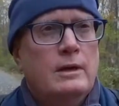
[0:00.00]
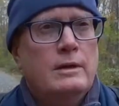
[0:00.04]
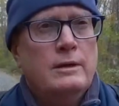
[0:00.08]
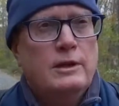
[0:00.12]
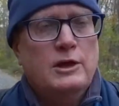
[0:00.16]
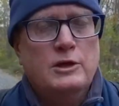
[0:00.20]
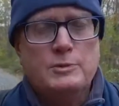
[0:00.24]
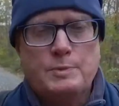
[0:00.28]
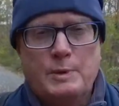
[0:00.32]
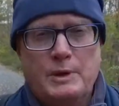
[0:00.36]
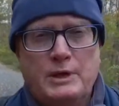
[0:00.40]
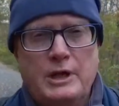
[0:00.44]

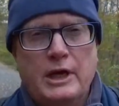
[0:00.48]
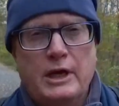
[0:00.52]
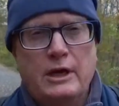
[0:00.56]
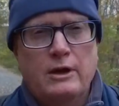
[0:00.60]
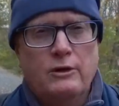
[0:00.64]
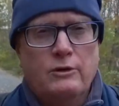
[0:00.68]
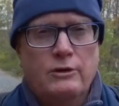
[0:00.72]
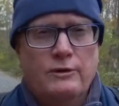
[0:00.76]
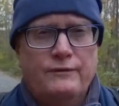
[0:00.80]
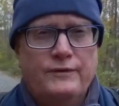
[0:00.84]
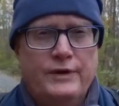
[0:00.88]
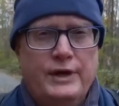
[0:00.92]
This
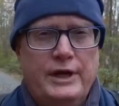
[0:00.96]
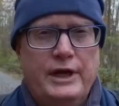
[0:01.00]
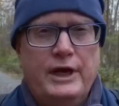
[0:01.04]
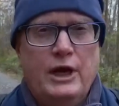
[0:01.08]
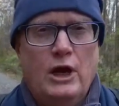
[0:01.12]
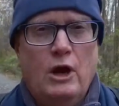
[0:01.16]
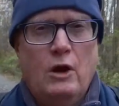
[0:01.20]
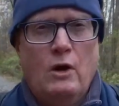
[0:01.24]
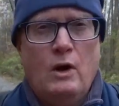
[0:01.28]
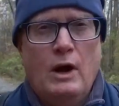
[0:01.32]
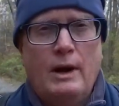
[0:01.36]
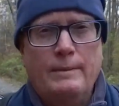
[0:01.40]
particular
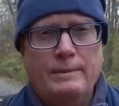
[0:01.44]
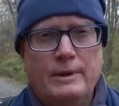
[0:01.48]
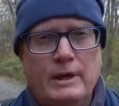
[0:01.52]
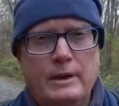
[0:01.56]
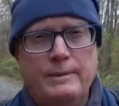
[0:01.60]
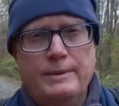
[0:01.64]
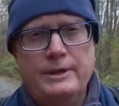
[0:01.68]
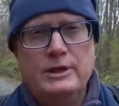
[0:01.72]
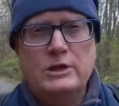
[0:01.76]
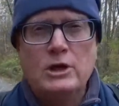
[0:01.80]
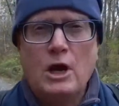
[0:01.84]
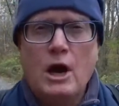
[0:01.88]
video, I'm
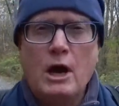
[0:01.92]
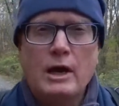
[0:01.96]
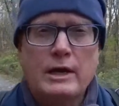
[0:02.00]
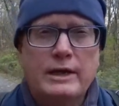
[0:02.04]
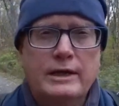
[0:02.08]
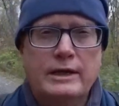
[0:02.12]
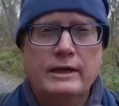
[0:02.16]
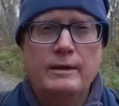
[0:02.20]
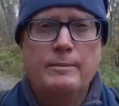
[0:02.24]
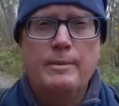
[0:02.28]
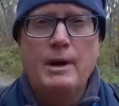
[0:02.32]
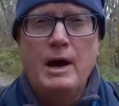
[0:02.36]
going to be
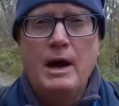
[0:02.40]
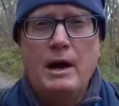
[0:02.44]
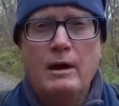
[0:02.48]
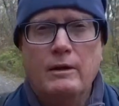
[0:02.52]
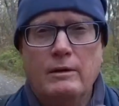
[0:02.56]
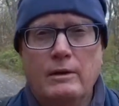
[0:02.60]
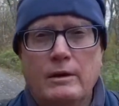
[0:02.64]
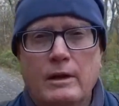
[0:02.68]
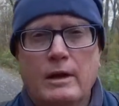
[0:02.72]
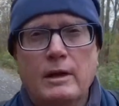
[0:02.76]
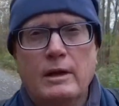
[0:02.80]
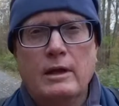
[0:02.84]
talking
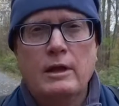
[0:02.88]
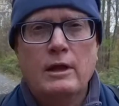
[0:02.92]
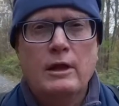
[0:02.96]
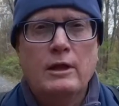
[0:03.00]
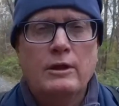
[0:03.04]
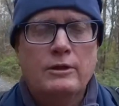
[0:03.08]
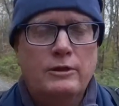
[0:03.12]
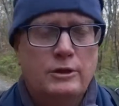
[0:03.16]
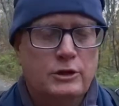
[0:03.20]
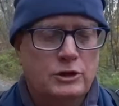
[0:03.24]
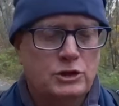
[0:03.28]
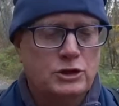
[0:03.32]
about
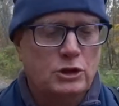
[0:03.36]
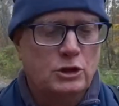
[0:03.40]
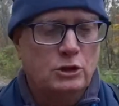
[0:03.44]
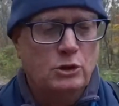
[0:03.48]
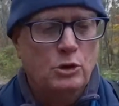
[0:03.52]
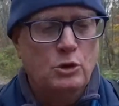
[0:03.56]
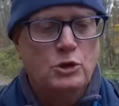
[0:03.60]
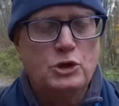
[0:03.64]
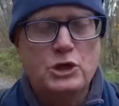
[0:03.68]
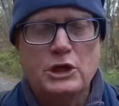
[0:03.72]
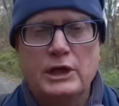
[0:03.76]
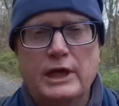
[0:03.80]
the
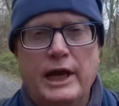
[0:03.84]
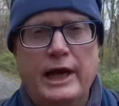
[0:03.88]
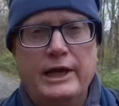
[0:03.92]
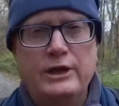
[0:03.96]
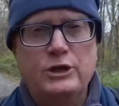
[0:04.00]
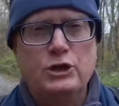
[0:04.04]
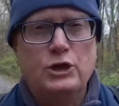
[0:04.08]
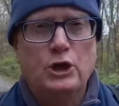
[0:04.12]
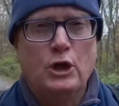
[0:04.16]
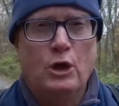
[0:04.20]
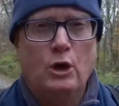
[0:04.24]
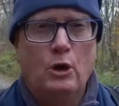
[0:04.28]
solution
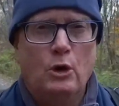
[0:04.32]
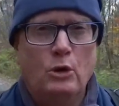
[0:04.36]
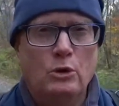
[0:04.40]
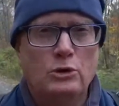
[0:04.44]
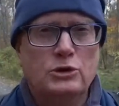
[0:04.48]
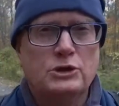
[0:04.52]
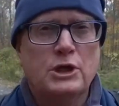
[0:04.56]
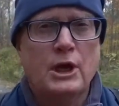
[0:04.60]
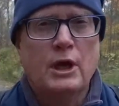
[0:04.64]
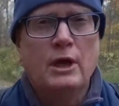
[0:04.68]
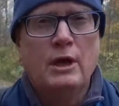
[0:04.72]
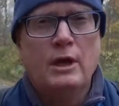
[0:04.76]
I
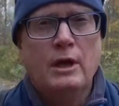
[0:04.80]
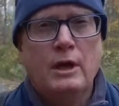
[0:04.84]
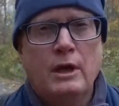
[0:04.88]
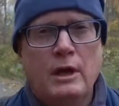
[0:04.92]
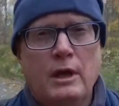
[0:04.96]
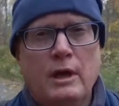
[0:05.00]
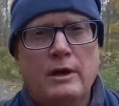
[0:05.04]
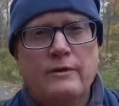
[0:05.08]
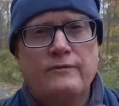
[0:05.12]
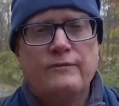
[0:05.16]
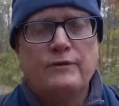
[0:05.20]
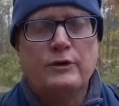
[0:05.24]
chose
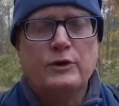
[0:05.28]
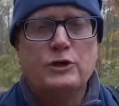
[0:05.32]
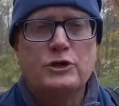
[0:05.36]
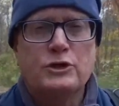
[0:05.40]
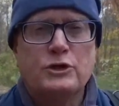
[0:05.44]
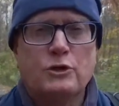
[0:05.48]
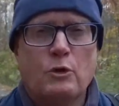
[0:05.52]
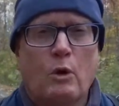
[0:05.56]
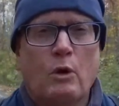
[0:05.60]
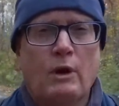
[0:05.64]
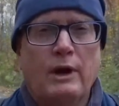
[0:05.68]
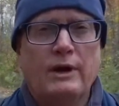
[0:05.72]
for
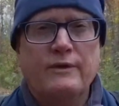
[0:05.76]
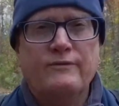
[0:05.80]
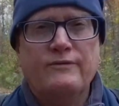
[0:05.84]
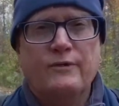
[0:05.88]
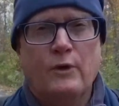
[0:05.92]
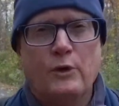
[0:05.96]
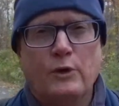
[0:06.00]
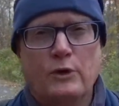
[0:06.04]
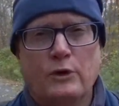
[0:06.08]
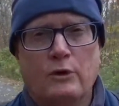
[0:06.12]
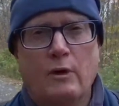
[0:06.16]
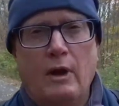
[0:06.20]
storing
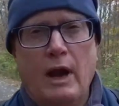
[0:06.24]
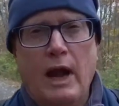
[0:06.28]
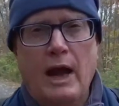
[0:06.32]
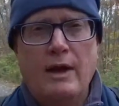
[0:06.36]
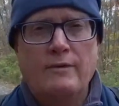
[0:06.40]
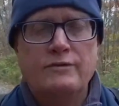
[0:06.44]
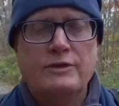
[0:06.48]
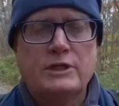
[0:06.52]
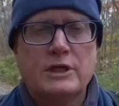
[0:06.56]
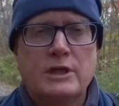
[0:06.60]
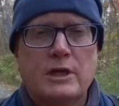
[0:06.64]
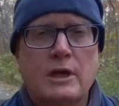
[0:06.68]

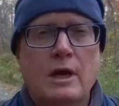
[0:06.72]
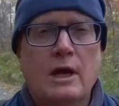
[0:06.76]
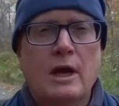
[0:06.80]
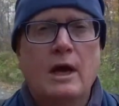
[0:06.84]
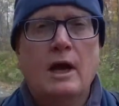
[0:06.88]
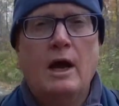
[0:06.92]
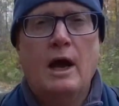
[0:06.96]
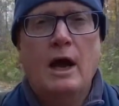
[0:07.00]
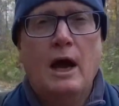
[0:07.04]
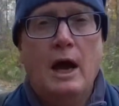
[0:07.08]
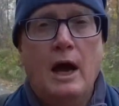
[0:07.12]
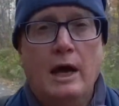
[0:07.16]
photographs
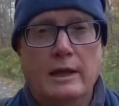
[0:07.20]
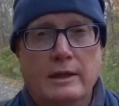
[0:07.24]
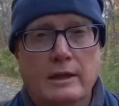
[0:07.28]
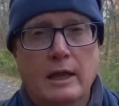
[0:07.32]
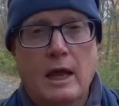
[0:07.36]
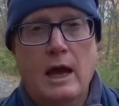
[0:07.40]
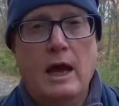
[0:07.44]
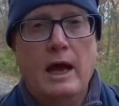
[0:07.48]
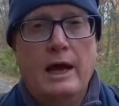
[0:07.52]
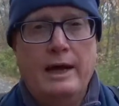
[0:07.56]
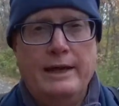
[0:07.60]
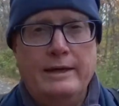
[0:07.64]

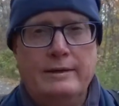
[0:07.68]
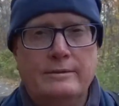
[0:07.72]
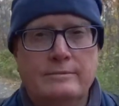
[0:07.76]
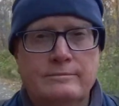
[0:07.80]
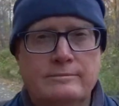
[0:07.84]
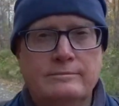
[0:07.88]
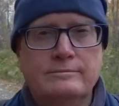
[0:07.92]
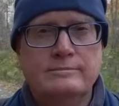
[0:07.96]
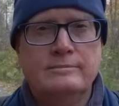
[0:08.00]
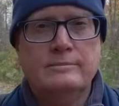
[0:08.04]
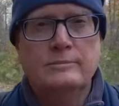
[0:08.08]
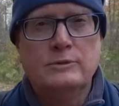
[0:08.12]
online.
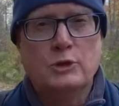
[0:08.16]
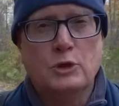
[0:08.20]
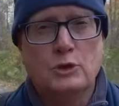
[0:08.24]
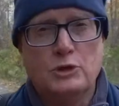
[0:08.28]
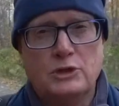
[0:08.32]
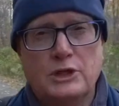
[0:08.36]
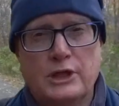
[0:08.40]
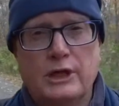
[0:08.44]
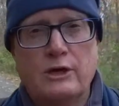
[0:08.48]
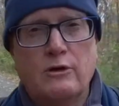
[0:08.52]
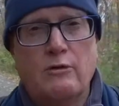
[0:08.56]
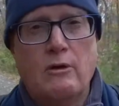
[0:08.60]
So
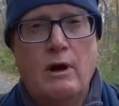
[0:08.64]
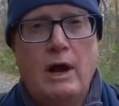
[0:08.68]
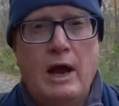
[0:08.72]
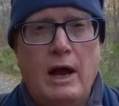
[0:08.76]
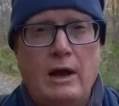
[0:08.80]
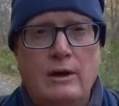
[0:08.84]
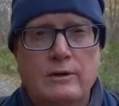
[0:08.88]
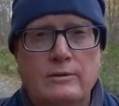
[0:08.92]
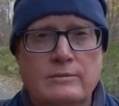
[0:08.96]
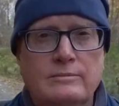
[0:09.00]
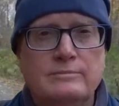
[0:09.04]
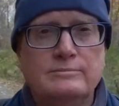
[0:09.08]
stick
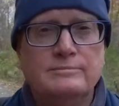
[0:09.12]
around.